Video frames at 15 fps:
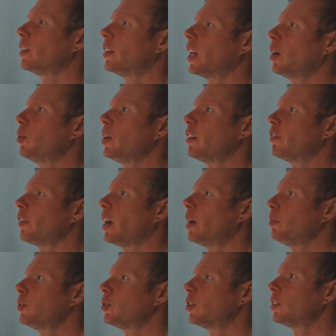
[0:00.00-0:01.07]
Now we have
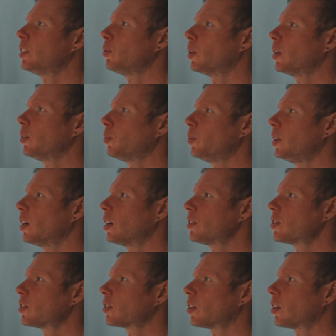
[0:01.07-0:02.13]
M thirty-one
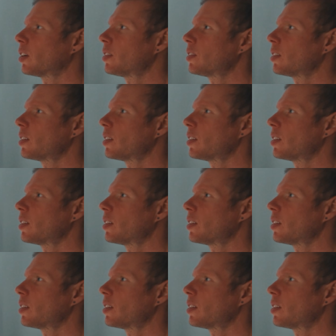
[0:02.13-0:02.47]
without stars